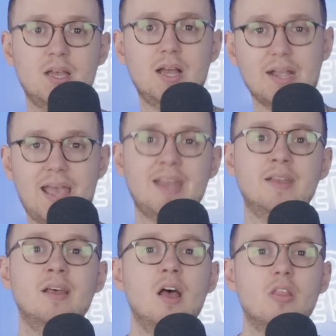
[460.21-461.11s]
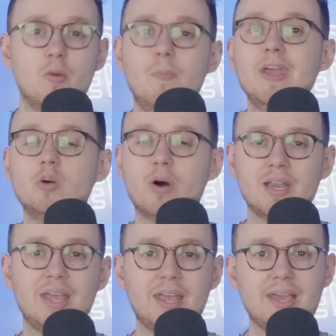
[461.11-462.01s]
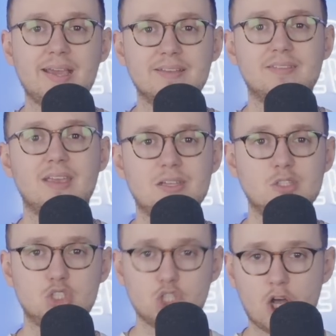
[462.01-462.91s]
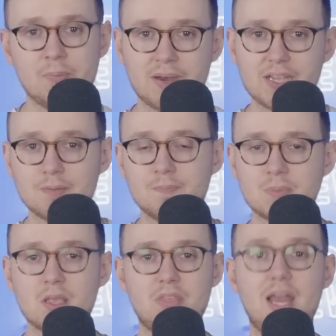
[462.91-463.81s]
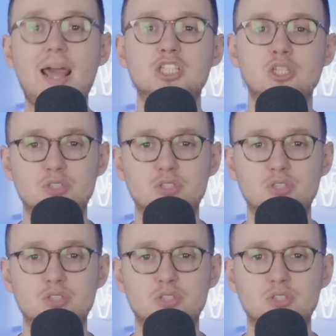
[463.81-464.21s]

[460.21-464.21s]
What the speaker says: Again, the big one here is in Germany. The election of